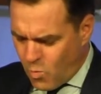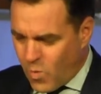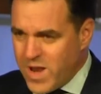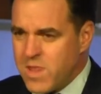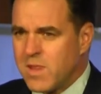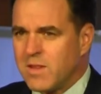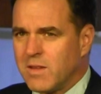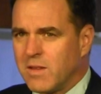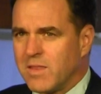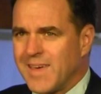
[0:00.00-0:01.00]
When
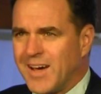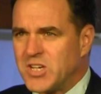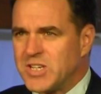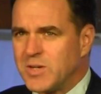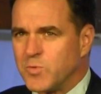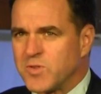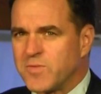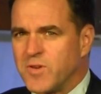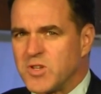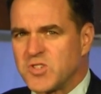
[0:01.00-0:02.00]
the idea was
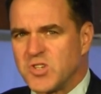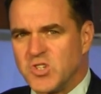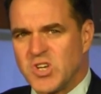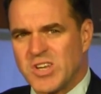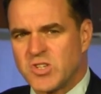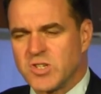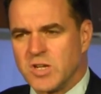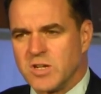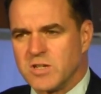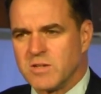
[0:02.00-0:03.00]
first
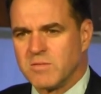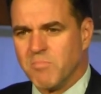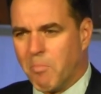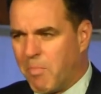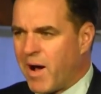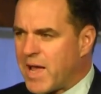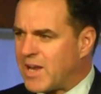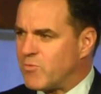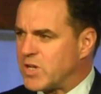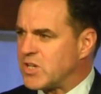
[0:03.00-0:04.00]
suggested by
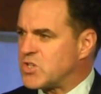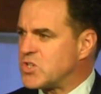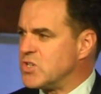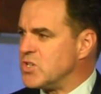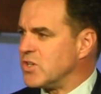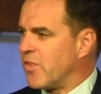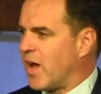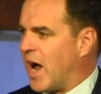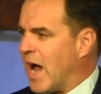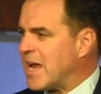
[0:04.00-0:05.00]
Henry Kissinger
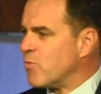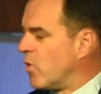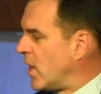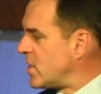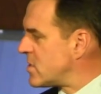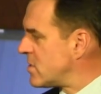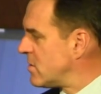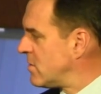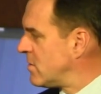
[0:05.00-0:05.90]
that I write